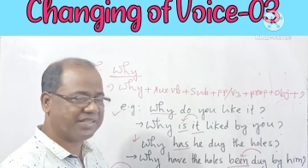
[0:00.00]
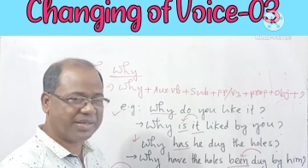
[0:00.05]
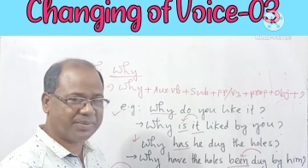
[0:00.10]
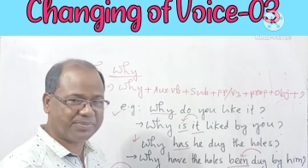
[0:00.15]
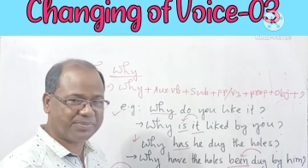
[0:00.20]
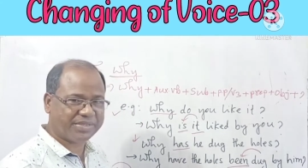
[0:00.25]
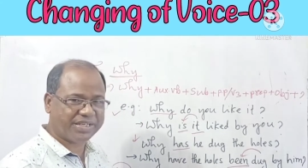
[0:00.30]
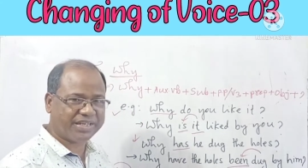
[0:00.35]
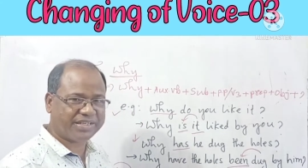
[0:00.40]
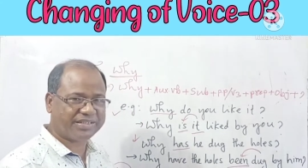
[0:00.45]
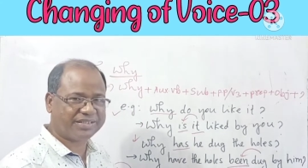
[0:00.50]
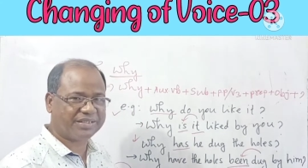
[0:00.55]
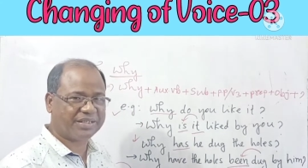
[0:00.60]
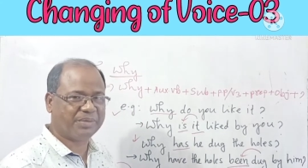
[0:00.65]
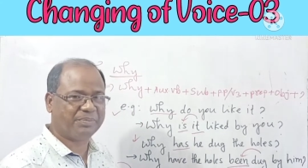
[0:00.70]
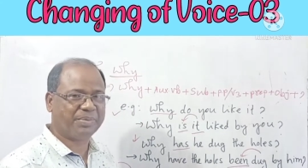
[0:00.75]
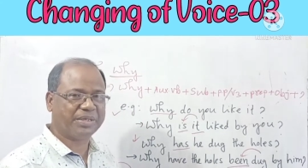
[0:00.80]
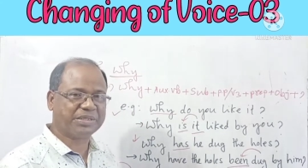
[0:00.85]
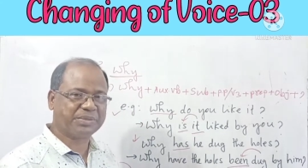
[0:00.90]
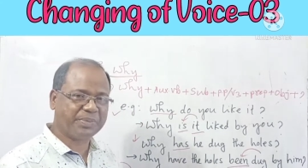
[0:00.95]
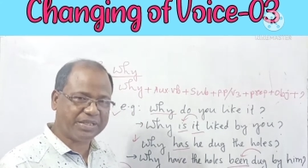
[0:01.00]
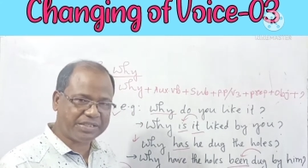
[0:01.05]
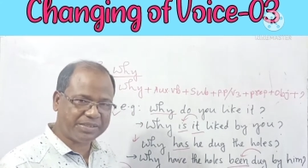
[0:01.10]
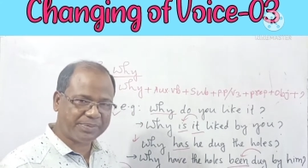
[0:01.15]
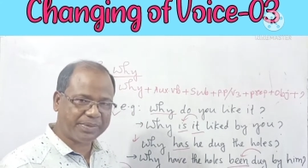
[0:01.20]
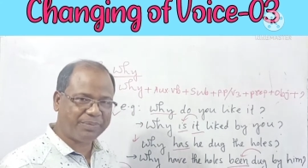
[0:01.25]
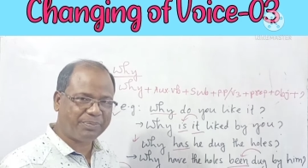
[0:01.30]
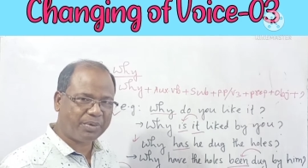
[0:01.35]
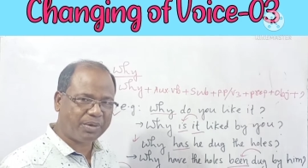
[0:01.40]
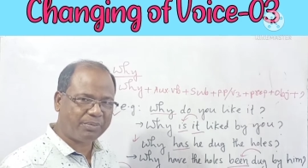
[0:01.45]
subject, then past
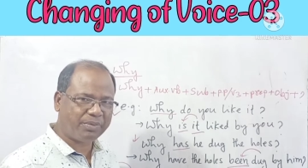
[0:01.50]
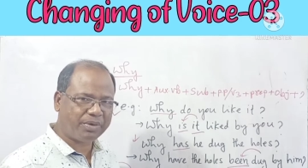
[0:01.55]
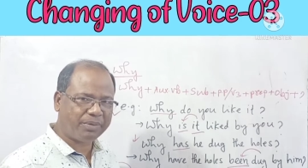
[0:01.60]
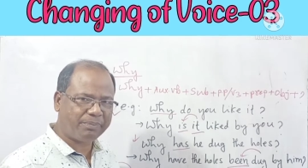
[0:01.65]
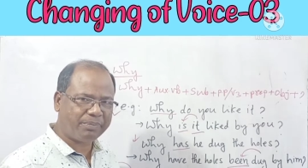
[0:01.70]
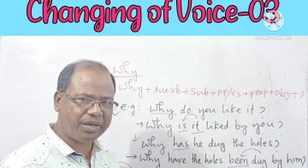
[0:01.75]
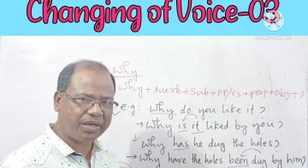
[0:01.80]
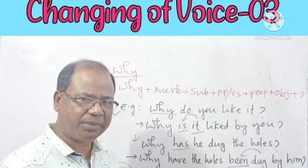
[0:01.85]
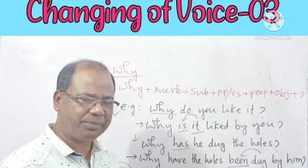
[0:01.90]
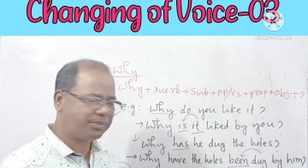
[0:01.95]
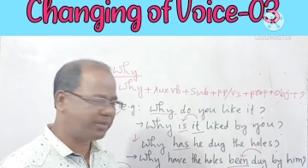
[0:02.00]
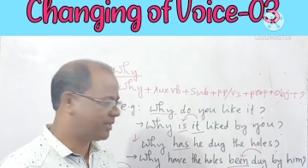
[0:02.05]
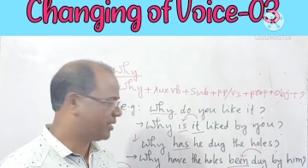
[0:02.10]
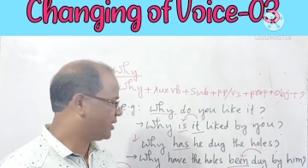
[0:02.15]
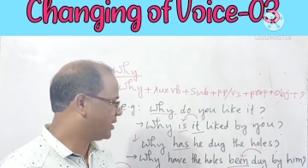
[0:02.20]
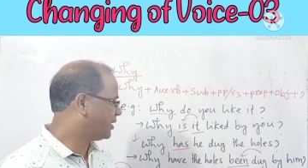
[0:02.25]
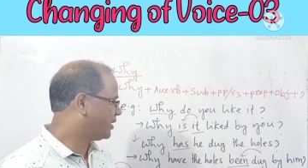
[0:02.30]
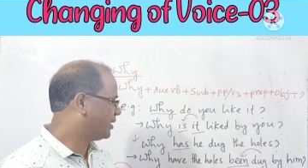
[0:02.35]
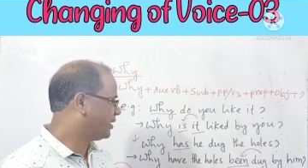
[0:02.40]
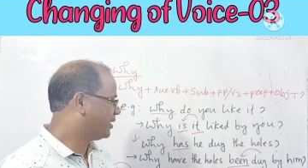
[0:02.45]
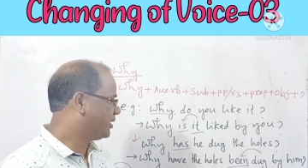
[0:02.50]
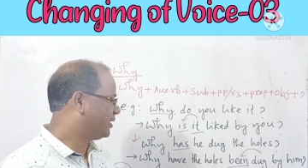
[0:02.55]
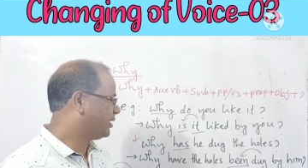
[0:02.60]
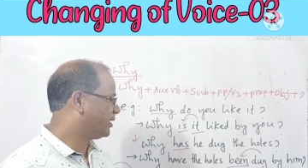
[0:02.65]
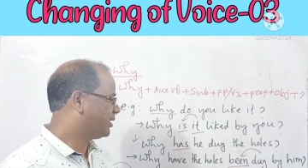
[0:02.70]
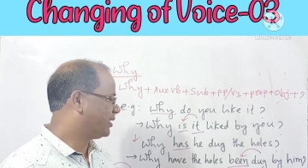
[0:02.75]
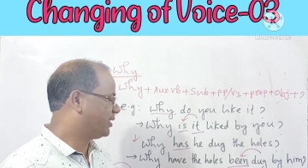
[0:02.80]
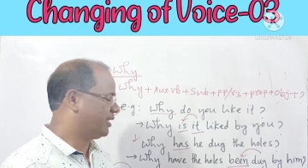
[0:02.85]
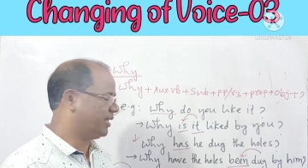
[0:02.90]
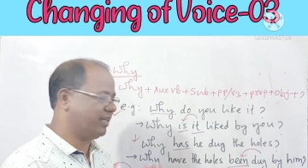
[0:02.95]
participle form of verb,
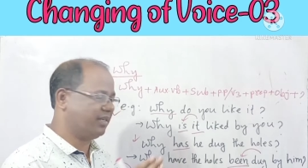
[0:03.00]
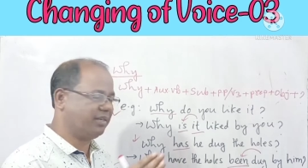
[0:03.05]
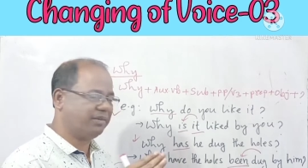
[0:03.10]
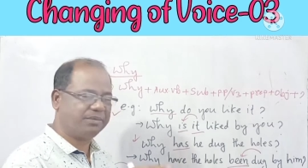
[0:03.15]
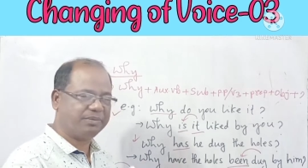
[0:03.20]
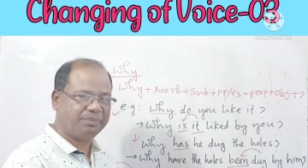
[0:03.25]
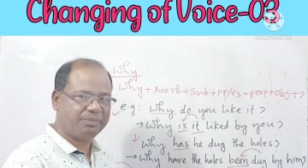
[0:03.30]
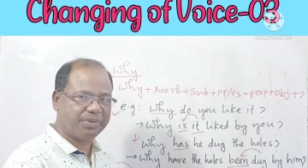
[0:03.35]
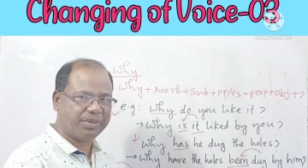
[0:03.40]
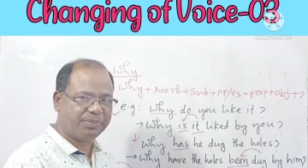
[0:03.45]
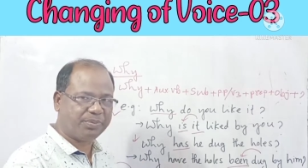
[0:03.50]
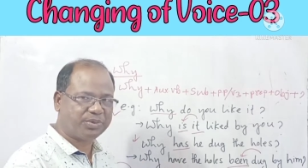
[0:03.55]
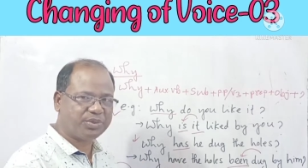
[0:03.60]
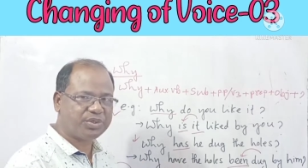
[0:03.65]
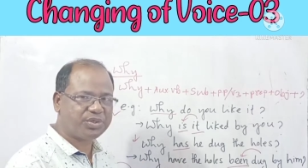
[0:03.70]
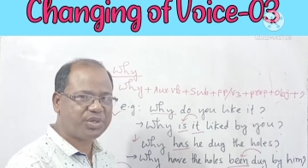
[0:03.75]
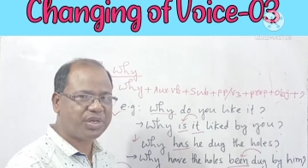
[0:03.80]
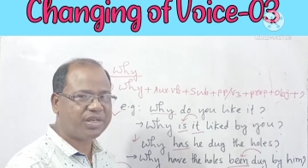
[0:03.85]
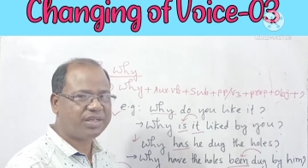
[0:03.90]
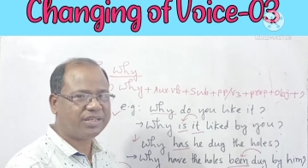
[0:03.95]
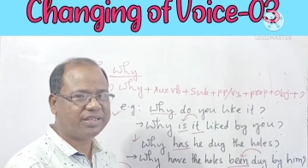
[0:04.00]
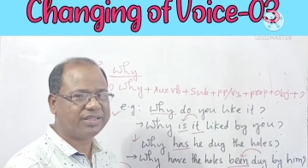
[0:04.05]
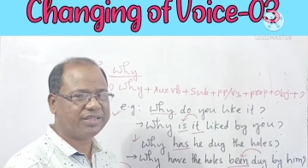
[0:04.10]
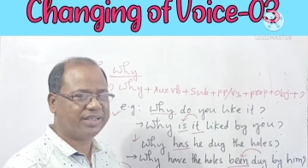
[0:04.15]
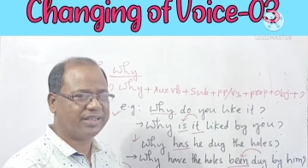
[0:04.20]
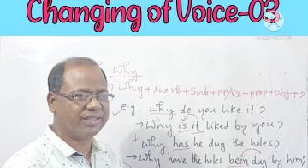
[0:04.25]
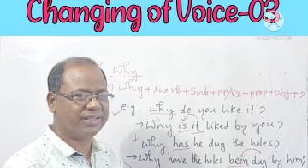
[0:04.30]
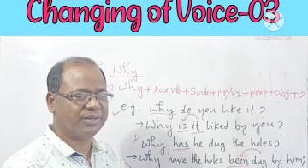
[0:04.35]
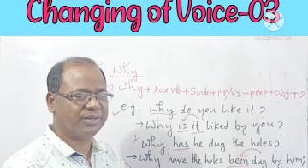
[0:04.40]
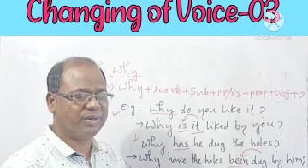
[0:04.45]
then preposition,
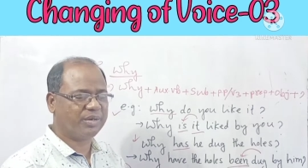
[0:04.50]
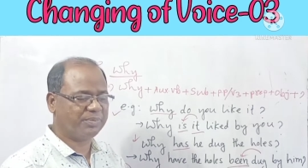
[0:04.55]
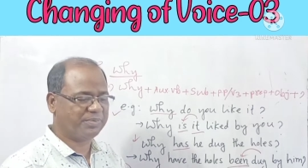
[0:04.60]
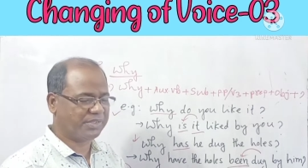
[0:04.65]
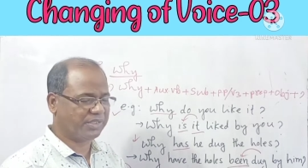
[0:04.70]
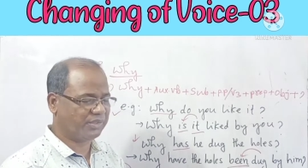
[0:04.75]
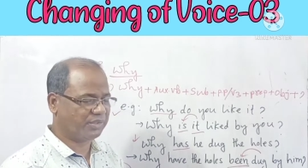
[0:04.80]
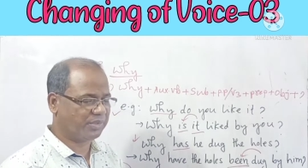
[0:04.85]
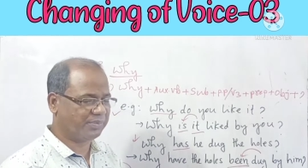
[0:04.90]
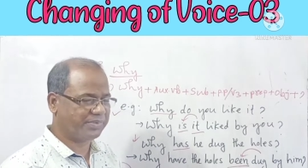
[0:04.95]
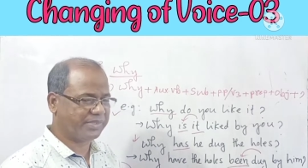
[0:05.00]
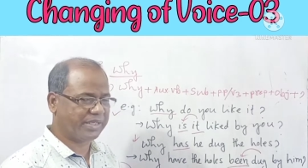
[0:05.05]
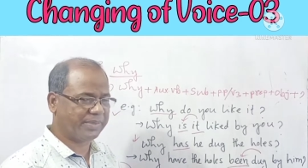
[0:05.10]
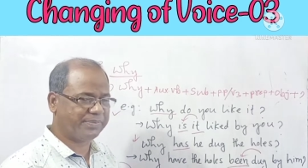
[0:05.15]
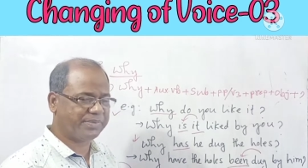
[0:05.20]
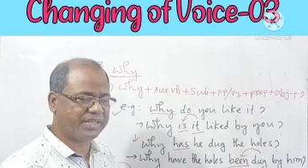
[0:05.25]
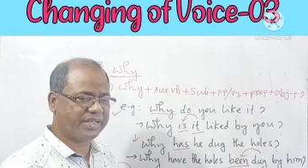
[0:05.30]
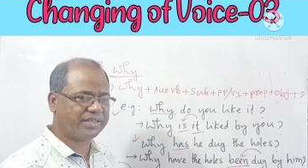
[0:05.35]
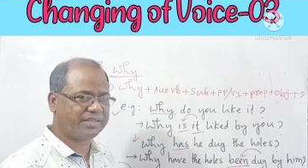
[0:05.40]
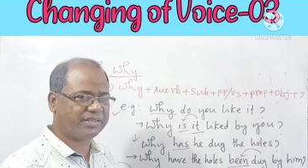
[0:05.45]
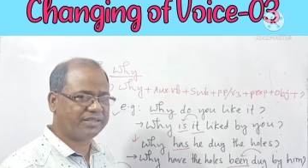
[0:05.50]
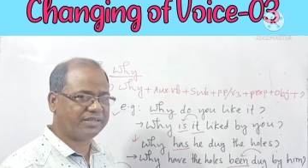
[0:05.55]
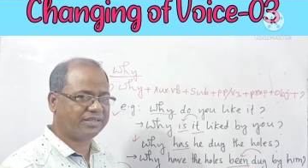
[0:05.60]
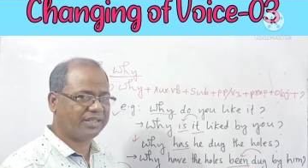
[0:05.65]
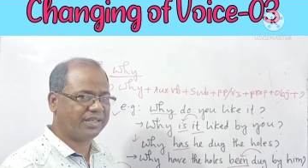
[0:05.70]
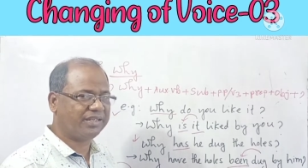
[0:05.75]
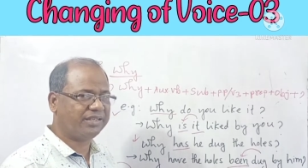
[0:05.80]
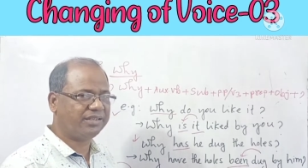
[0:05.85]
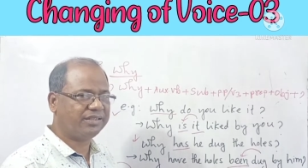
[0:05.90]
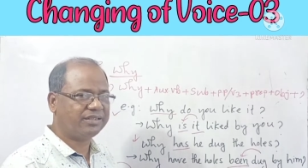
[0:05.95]
then object of subject,
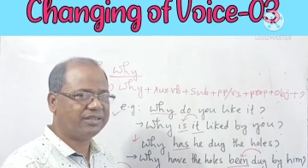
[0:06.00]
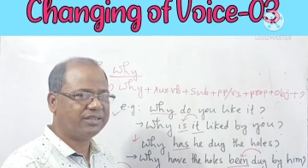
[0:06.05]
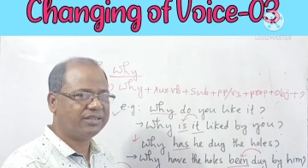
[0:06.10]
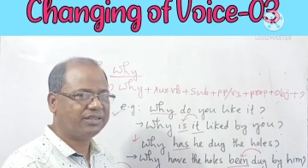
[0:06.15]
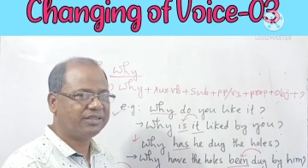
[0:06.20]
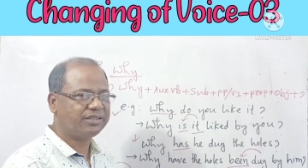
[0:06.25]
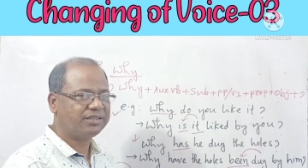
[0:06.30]
then